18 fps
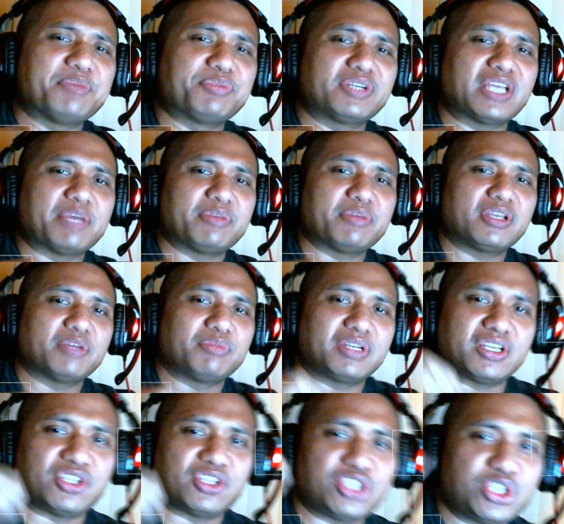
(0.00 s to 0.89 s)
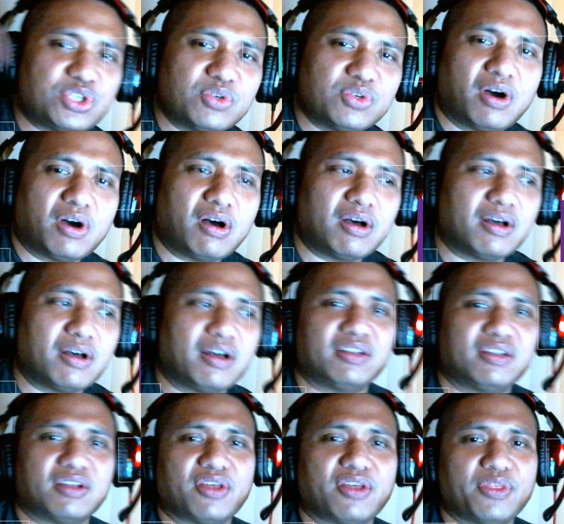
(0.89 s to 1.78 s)
Gaming here you are
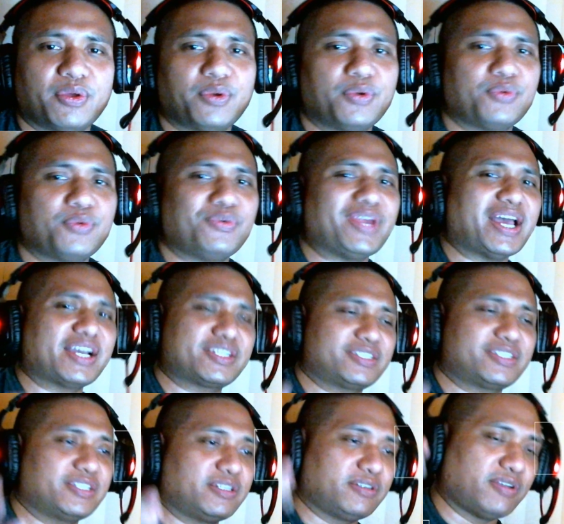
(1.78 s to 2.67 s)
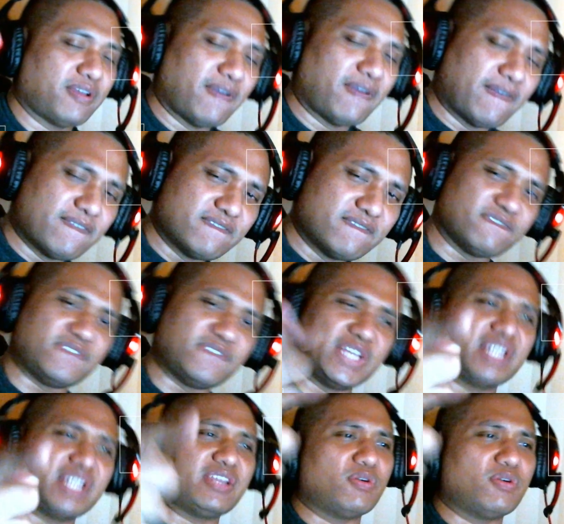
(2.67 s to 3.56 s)
another reaction
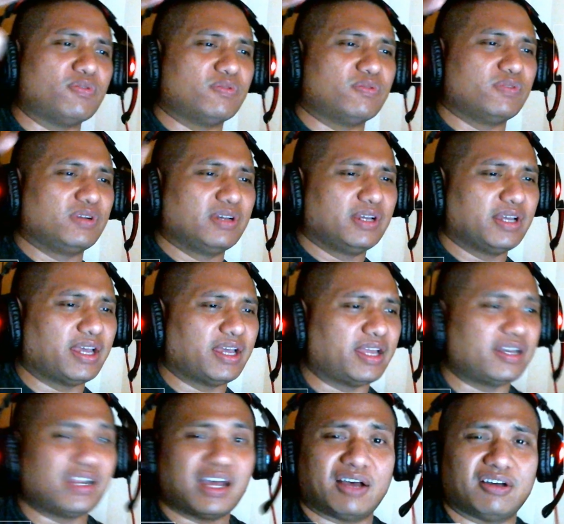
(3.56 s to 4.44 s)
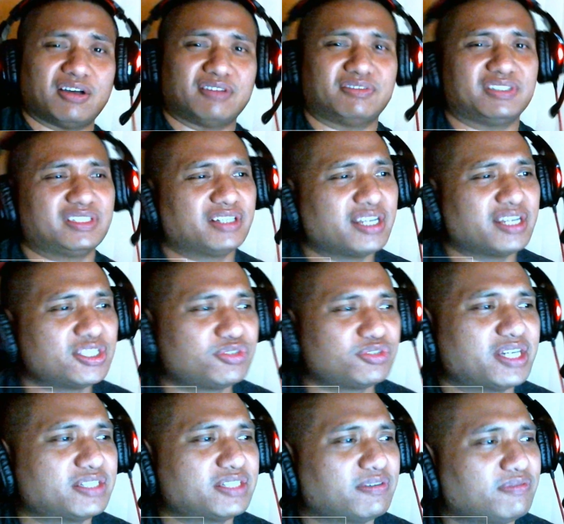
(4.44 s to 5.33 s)
video. Now, for tonight's
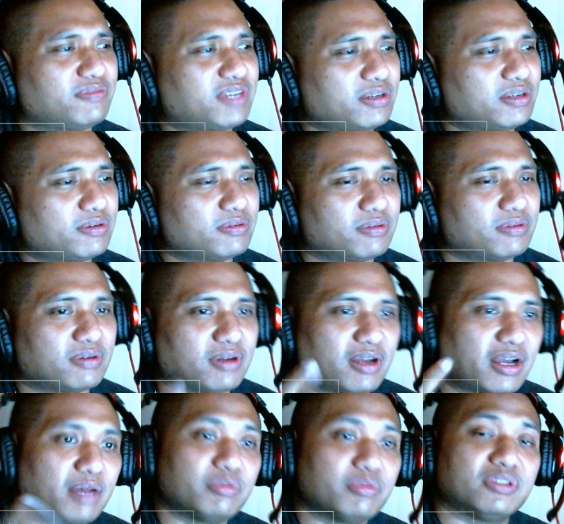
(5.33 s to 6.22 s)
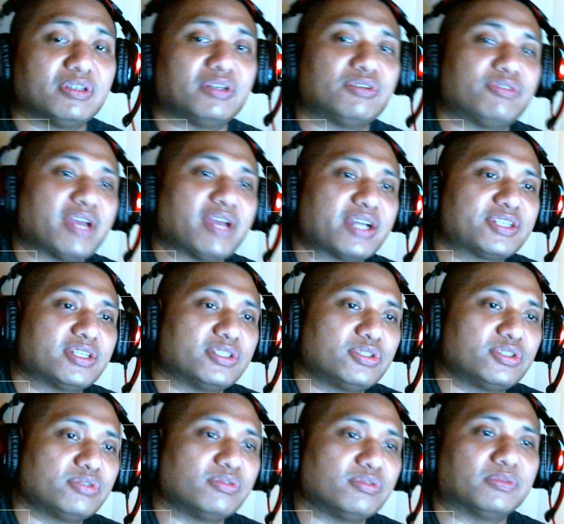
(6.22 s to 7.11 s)
reaction video, I'll be doing reaction
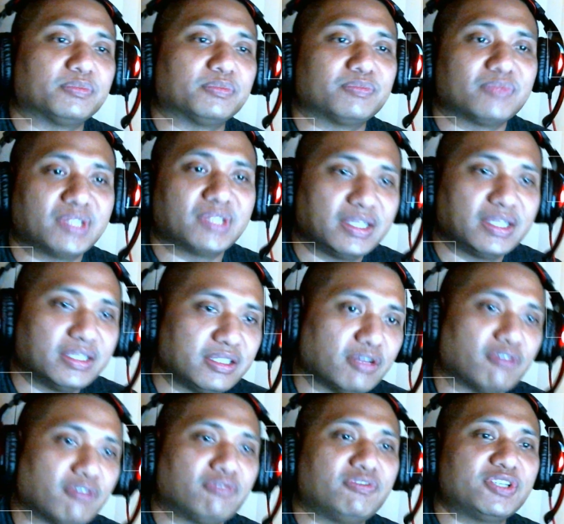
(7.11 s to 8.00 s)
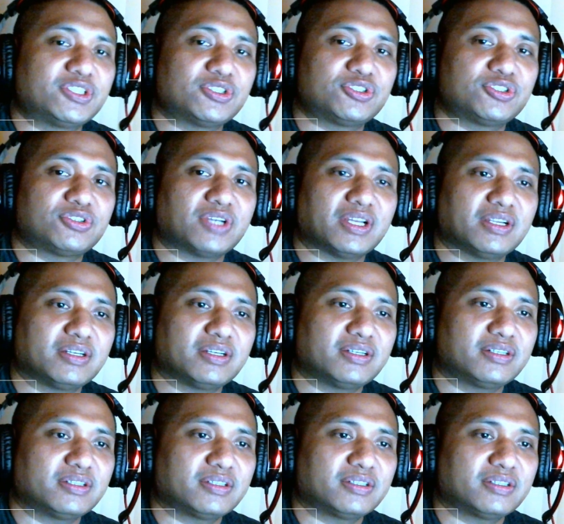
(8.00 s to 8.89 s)
to the official trailer
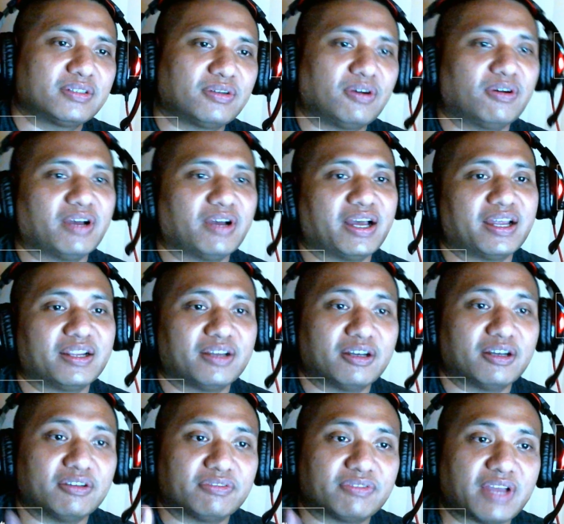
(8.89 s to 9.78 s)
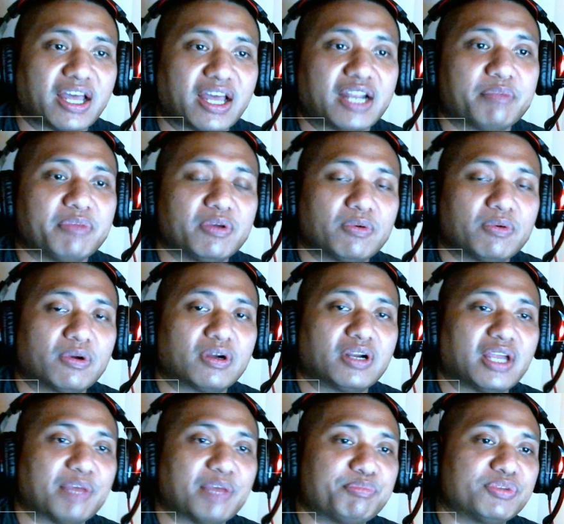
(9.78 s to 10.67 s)
or of Anime War
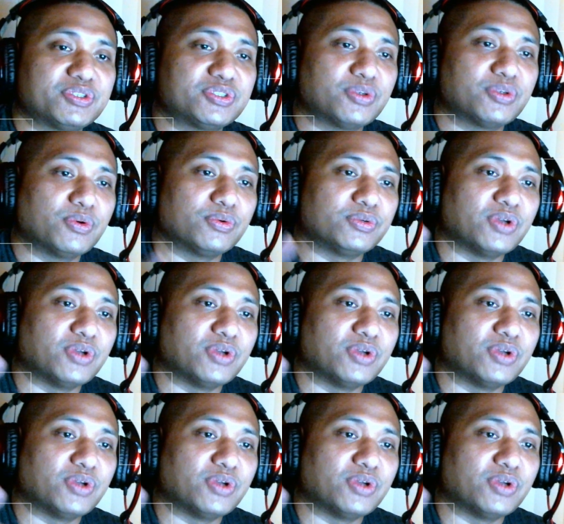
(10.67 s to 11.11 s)
Episode